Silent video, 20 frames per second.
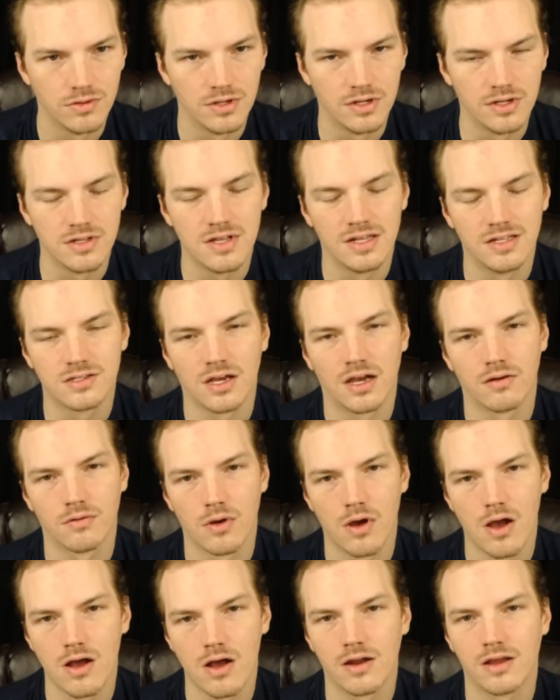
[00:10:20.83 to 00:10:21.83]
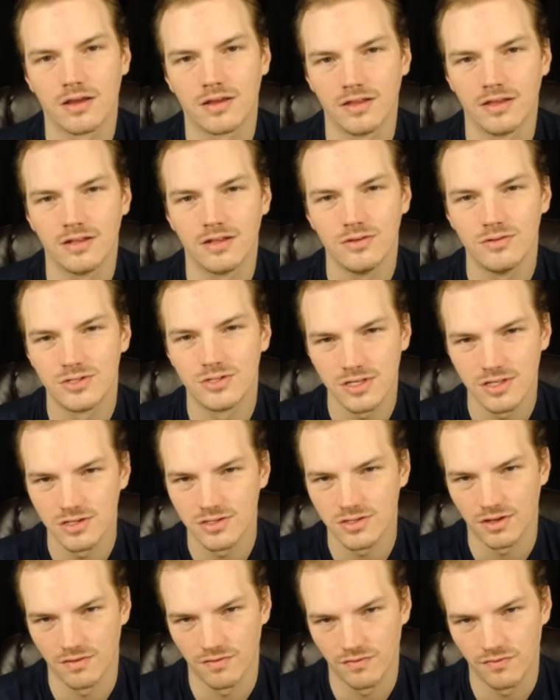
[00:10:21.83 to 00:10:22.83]
And it's ironic that you see
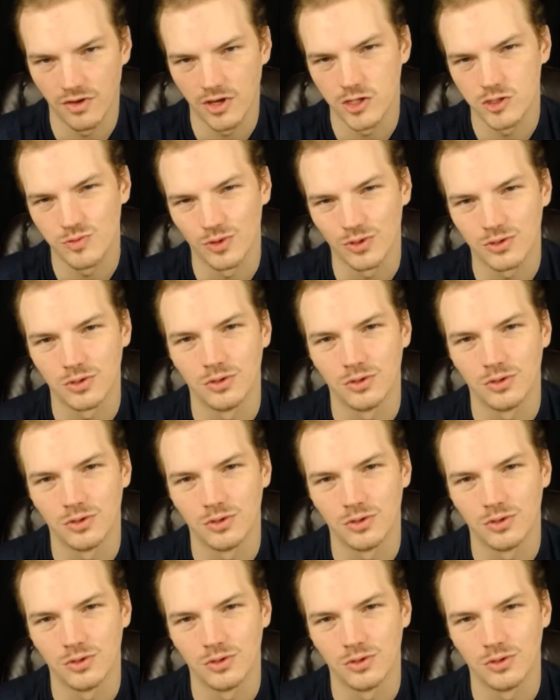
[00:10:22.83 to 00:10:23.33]
this on Facebook